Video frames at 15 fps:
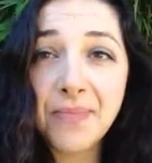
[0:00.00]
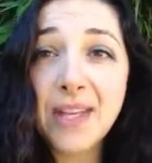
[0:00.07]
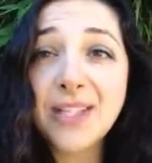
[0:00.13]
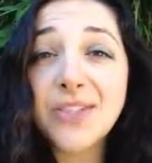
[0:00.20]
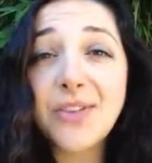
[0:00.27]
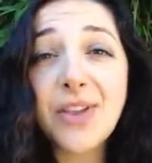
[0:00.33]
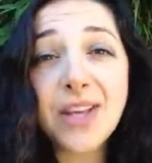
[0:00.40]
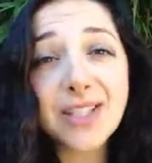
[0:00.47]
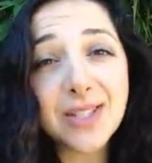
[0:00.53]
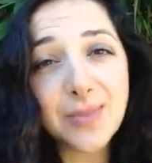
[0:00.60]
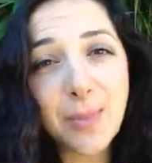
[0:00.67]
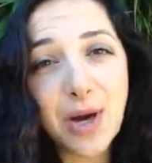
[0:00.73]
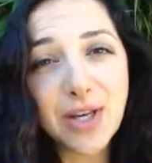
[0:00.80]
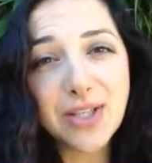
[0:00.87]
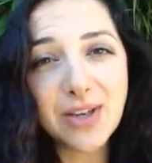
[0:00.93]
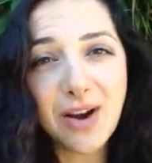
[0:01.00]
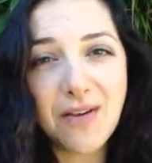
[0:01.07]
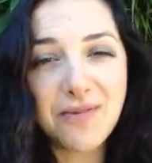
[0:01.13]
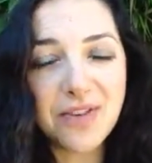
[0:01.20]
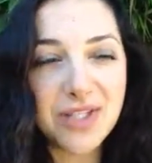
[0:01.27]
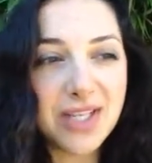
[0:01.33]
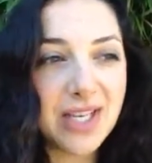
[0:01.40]
And so that sparked a
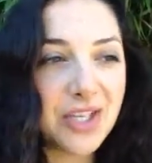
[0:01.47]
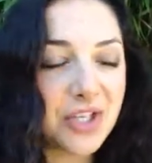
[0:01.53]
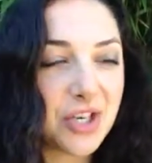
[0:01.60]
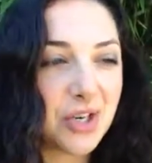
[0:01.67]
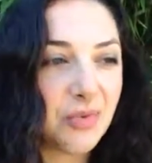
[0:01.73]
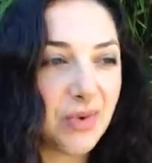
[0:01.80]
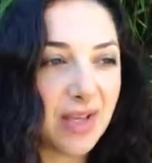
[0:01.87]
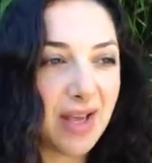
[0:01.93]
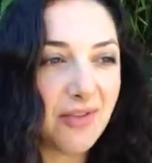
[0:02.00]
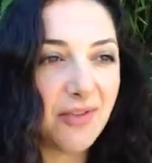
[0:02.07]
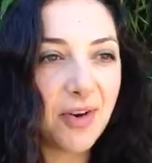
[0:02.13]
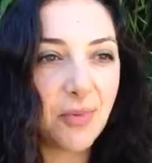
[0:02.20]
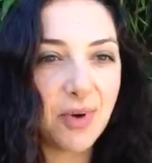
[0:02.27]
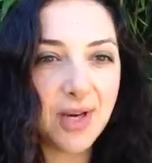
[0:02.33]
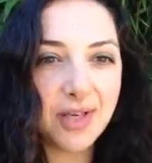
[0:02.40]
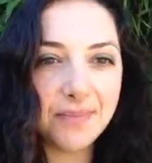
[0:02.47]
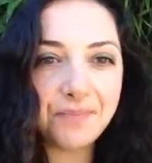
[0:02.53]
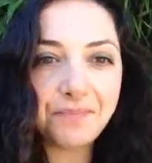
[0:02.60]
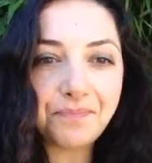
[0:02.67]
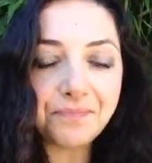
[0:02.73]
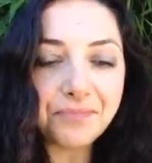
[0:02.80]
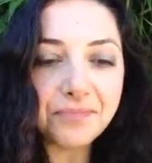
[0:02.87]
conversation with everyone
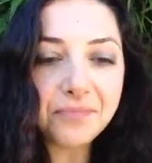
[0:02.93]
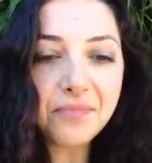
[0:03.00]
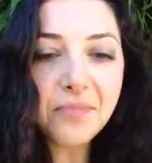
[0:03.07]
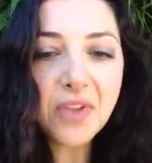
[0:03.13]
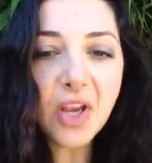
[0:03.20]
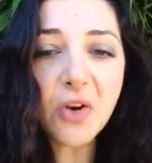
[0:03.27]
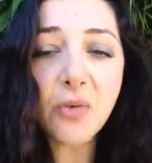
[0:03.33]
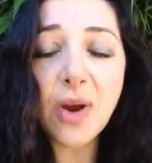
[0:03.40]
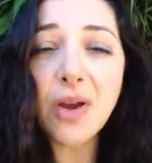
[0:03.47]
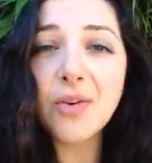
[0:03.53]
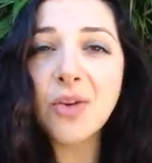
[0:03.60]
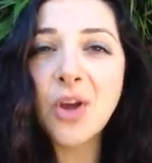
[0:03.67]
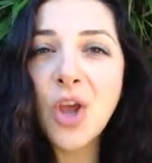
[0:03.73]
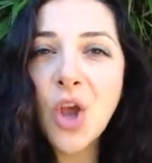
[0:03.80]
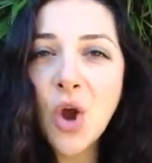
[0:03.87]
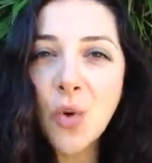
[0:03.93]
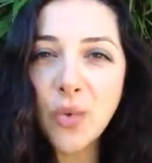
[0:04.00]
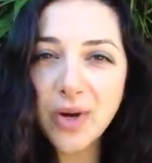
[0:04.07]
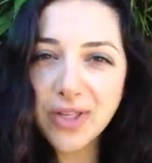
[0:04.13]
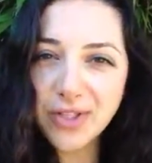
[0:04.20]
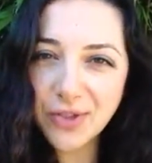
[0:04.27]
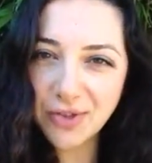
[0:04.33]
around
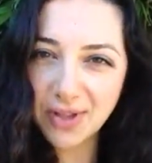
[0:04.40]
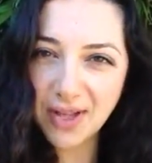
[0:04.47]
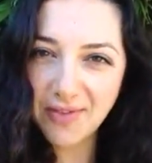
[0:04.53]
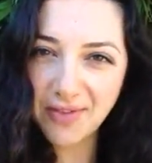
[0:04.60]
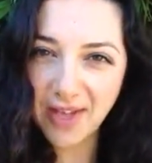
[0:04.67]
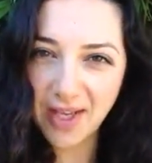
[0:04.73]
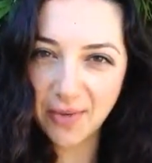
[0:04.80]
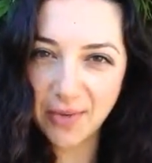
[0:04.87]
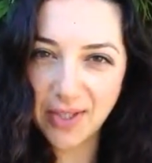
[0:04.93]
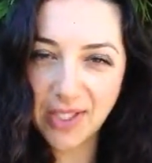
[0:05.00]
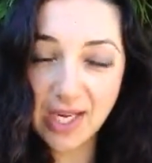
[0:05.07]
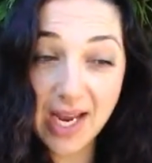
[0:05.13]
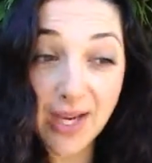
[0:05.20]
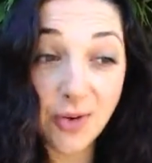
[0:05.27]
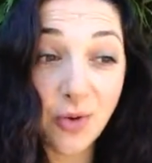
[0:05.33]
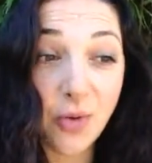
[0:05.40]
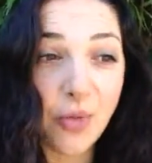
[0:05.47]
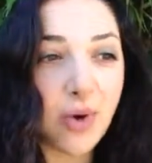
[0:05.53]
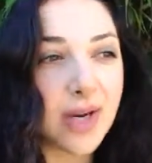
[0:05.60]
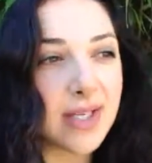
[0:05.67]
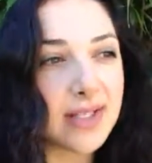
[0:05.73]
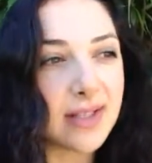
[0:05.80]
what is your love language, and or
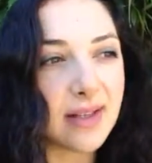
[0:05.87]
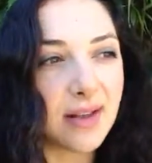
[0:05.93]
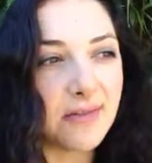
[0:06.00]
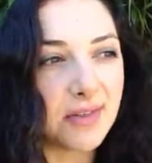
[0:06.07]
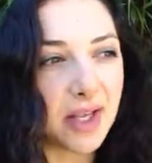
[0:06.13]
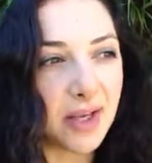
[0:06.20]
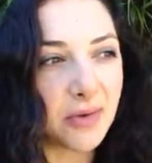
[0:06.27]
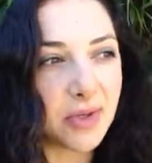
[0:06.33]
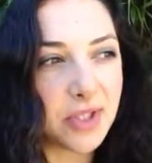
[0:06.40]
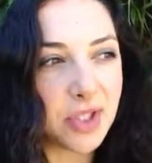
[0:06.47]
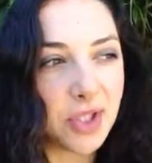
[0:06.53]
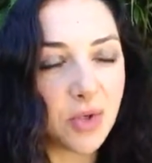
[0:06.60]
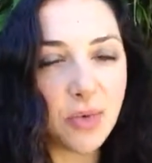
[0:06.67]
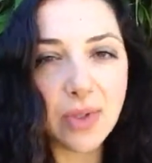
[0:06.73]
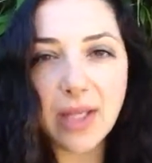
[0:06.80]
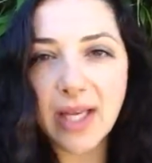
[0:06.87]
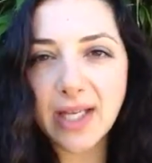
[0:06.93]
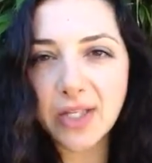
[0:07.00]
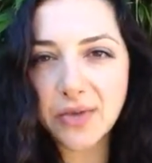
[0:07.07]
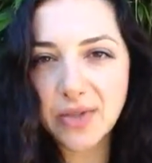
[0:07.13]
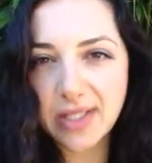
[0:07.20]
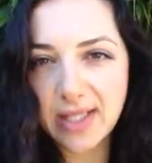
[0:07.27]
what is the love language you would
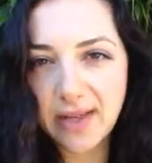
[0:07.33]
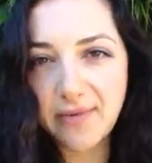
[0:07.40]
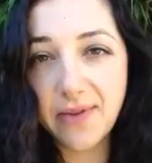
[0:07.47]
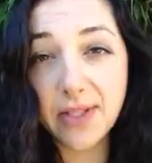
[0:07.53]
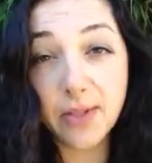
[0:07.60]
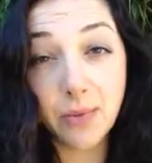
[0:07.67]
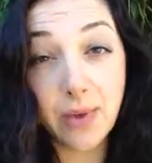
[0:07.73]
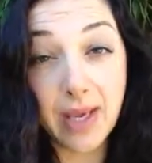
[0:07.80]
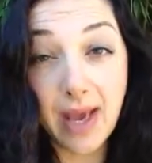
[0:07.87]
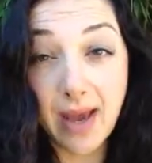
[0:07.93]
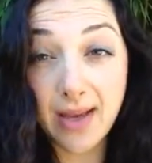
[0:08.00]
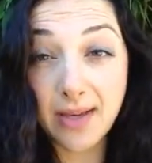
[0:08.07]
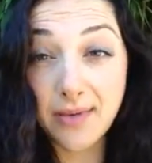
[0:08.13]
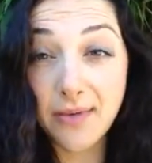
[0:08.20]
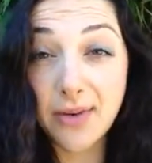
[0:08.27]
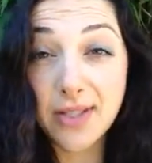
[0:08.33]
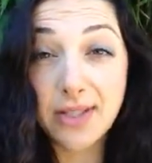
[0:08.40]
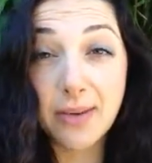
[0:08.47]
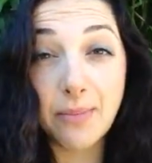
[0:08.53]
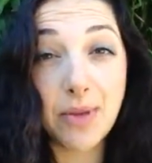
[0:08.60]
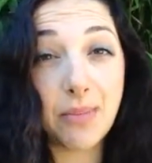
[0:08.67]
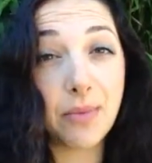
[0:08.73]
like to receive this weekend. For
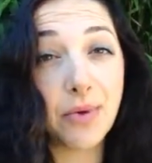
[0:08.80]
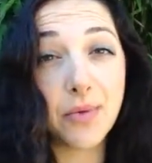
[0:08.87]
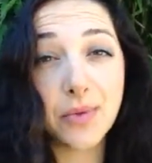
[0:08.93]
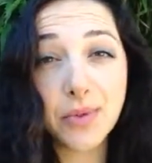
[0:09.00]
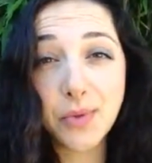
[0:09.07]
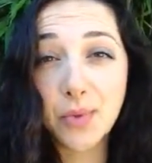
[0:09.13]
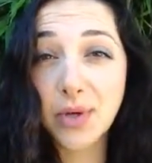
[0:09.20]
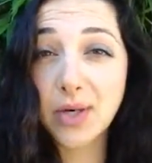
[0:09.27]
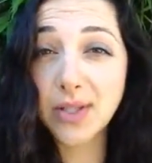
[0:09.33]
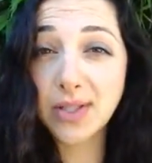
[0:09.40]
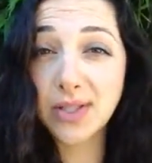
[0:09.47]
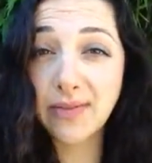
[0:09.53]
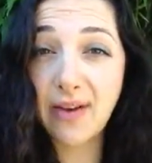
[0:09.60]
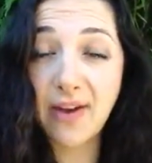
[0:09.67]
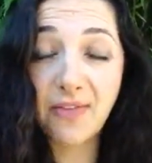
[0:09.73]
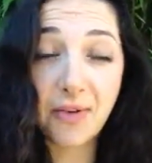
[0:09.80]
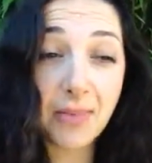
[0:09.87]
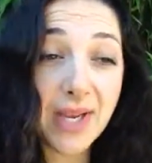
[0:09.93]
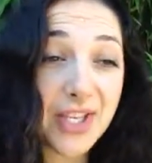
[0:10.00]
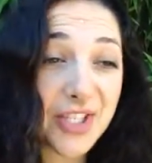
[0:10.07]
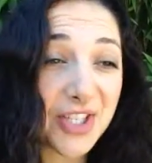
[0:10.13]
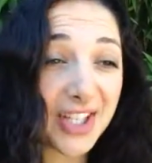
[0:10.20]
some people it was words of
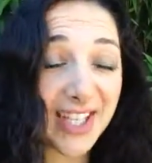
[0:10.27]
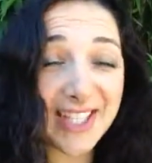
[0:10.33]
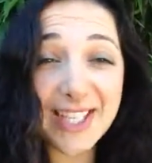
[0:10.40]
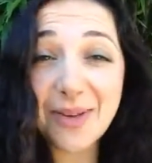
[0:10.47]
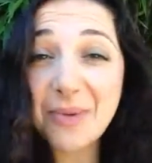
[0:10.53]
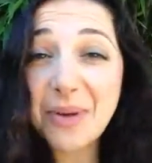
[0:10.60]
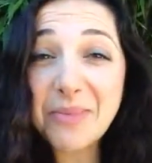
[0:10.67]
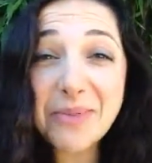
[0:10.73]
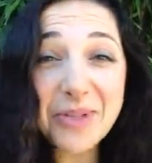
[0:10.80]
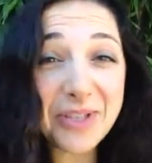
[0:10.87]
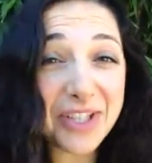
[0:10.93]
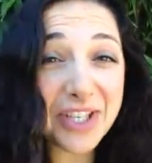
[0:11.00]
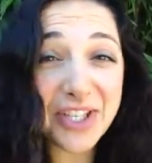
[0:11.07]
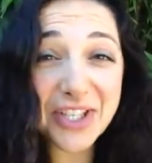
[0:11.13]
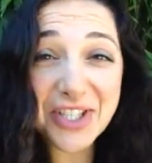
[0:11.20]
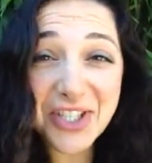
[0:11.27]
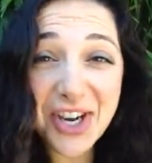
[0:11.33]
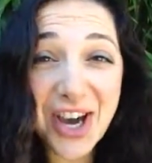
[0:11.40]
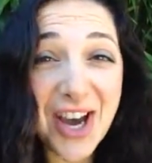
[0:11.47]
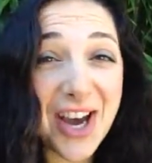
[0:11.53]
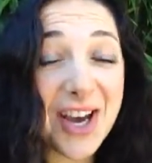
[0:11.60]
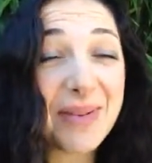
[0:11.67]
affirmation, like tell me I'm doing a good
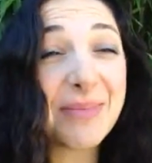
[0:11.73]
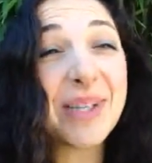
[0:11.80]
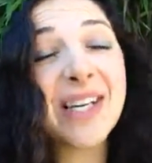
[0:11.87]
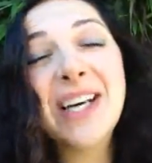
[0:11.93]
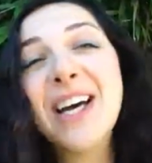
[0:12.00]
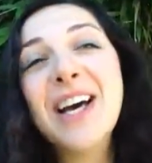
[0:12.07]
job.